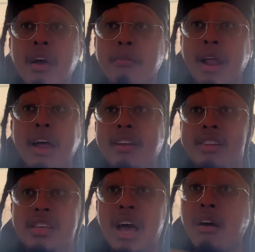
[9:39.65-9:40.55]
But out of
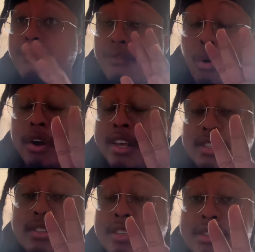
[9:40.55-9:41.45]
the top 4
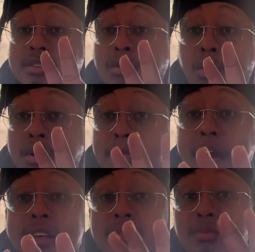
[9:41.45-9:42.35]
consensus
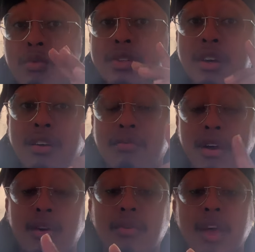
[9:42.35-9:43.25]
quarterbacks, when we're talking
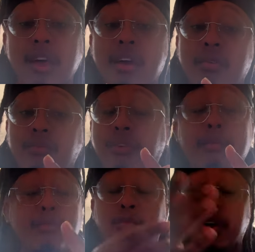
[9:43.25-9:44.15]
about
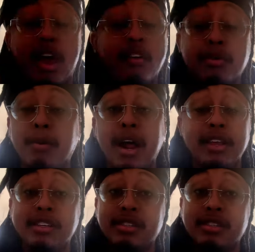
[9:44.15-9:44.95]
from what everybody is